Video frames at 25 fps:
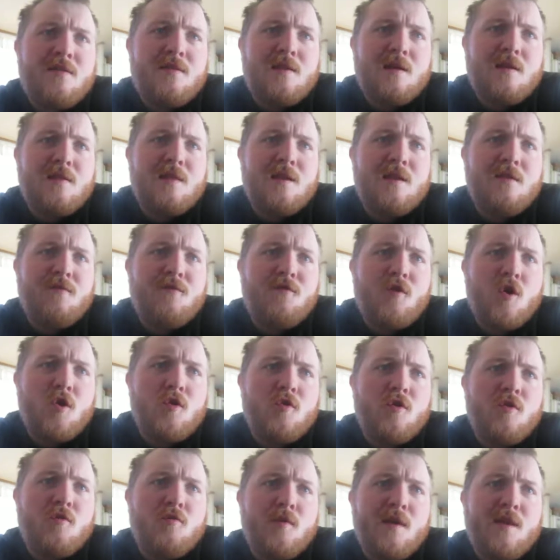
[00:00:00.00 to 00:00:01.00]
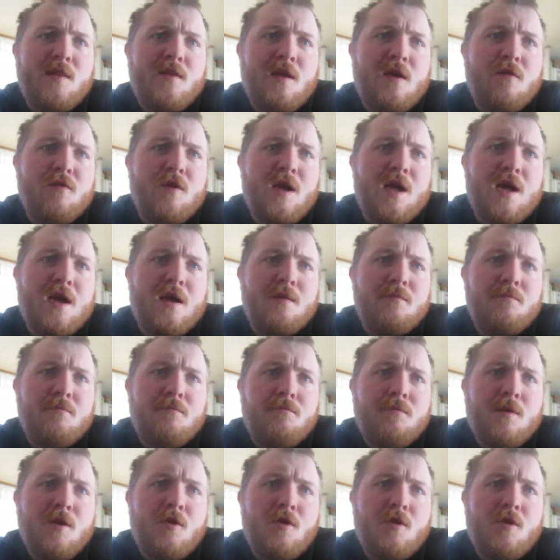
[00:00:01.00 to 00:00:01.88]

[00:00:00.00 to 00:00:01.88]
said to the voters we delivered on,